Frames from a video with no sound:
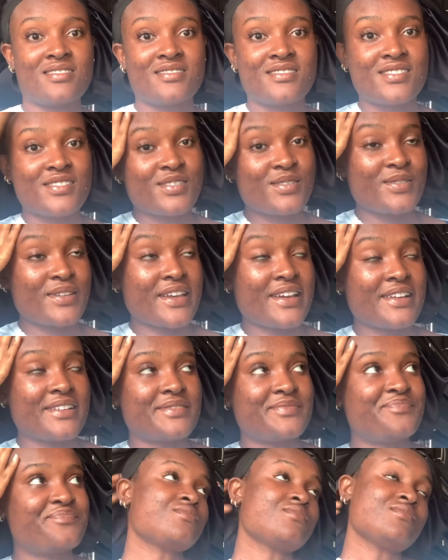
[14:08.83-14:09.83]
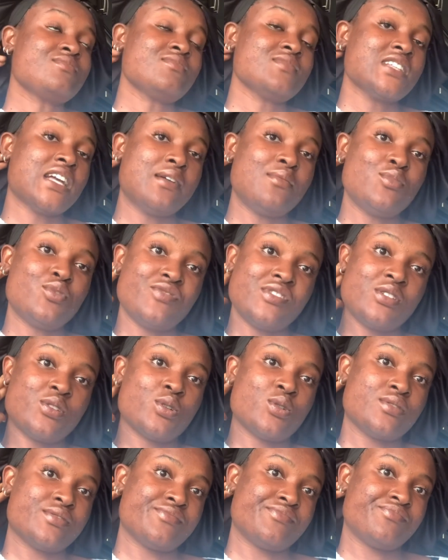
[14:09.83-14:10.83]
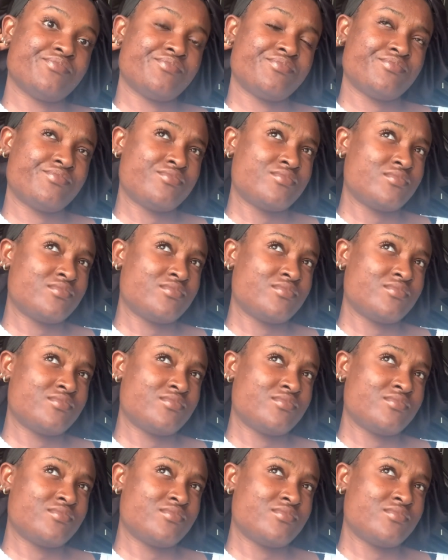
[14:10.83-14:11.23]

So yeah, moving on,